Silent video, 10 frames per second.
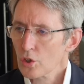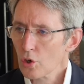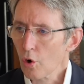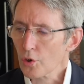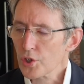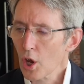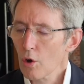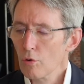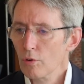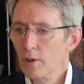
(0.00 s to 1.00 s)
Sure.
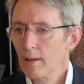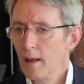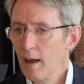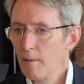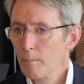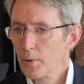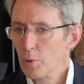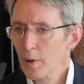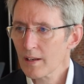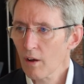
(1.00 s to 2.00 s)
So
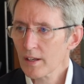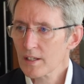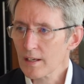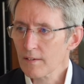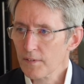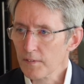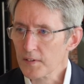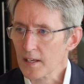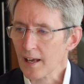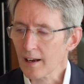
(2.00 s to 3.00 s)
between
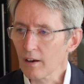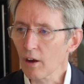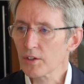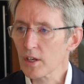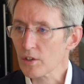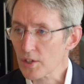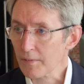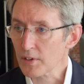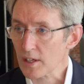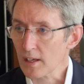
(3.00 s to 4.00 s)
1950 and
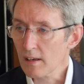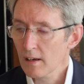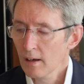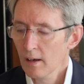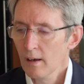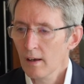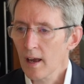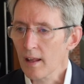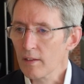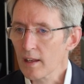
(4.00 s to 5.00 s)

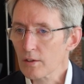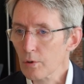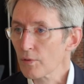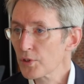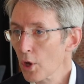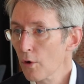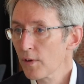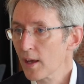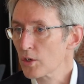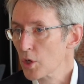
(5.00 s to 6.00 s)
1970, in the sort of
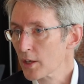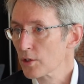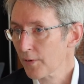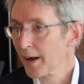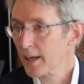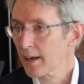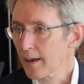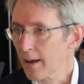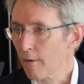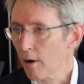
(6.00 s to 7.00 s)
Soviet Czechoslovakian
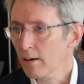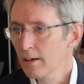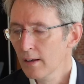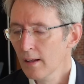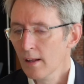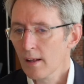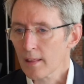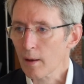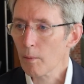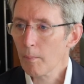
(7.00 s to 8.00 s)
era,
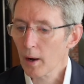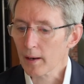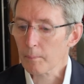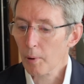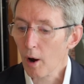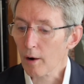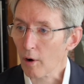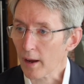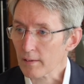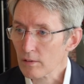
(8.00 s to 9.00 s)
they were mining
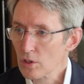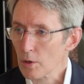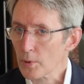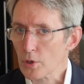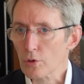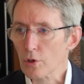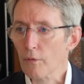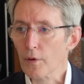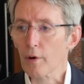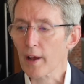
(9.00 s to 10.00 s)
pyrite to produce
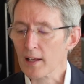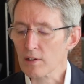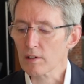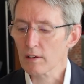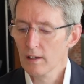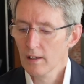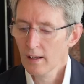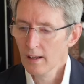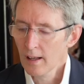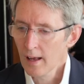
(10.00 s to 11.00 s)
sulfuric acid.
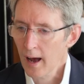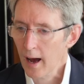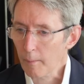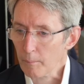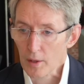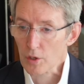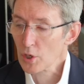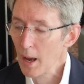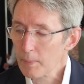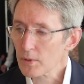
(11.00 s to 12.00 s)
Um, it
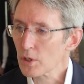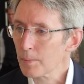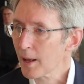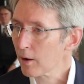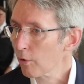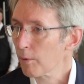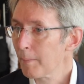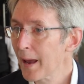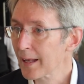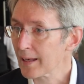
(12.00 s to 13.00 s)
just happens to be a lot of
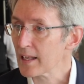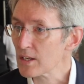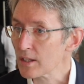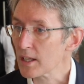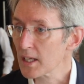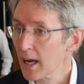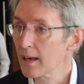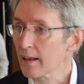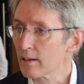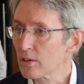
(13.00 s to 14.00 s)
manganese in the
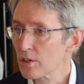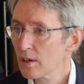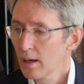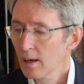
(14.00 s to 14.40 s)
tailings,